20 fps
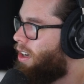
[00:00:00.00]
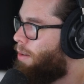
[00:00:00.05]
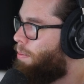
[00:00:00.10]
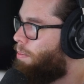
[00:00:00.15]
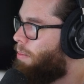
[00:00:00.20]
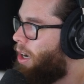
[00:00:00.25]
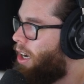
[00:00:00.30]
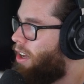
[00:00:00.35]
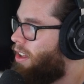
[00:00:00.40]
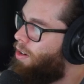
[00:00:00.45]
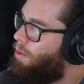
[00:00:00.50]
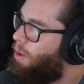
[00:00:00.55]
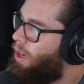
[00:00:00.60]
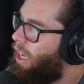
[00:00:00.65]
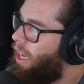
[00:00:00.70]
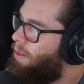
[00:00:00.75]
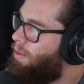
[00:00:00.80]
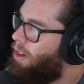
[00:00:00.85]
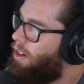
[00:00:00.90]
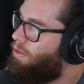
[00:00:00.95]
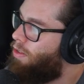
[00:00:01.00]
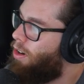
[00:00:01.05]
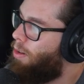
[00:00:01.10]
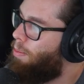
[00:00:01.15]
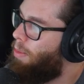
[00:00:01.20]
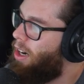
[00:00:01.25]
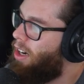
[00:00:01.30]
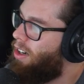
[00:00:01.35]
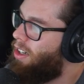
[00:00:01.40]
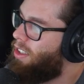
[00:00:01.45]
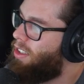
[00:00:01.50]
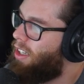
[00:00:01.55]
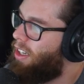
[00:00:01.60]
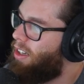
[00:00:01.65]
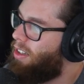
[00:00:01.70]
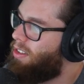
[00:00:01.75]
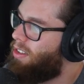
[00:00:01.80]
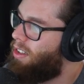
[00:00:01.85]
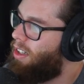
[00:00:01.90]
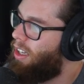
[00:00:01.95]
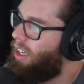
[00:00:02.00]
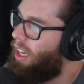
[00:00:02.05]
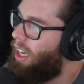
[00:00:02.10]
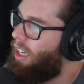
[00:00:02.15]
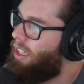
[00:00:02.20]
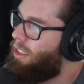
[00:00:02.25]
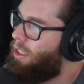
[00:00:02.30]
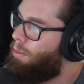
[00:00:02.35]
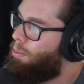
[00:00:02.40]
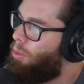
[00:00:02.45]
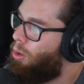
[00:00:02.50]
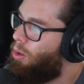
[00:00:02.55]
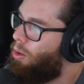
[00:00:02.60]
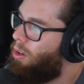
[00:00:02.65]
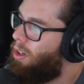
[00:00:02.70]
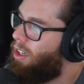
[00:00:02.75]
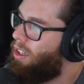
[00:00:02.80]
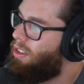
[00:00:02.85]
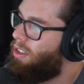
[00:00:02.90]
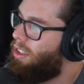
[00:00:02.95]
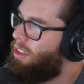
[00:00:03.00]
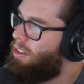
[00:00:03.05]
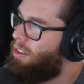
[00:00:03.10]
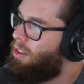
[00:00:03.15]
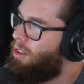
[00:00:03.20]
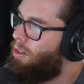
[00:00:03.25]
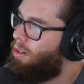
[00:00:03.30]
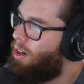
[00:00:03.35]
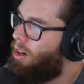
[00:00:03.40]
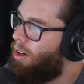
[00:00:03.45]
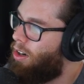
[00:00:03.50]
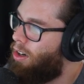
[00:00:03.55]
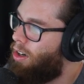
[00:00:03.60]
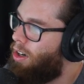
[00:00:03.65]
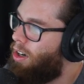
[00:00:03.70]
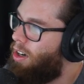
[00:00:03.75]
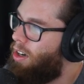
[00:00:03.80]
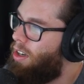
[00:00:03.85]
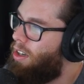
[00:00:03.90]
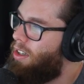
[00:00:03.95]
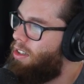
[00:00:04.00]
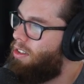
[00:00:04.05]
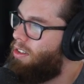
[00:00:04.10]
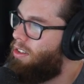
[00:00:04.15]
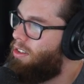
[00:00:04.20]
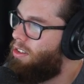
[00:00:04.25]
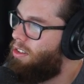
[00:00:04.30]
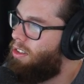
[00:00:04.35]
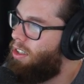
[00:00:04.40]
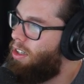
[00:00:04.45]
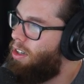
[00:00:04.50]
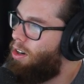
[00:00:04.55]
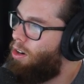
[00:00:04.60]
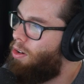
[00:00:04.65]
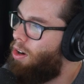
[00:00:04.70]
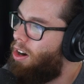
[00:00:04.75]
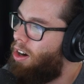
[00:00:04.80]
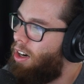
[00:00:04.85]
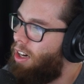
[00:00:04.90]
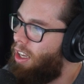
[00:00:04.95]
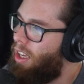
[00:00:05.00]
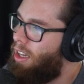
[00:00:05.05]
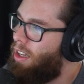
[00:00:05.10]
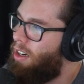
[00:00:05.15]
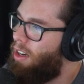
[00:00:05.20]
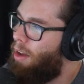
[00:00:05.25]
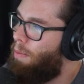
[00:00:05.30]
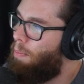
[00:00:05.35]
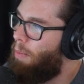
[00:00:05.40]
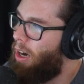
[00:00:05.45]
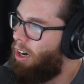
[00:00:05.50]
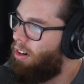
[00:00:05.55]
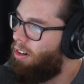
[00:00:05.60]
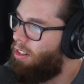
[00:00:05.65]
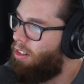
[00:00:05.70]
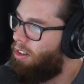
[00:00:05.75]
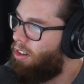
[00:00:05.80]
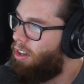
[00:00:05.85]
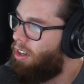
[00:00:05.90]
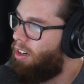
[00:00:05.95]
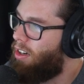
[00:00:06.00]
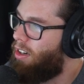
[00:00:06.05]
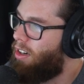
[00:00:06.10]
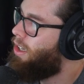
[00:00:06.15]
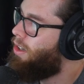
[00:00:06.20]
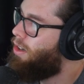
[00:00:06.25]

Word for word: dollars a month. We came there for marriage counseling, and she pulled us into her C O R N marathon.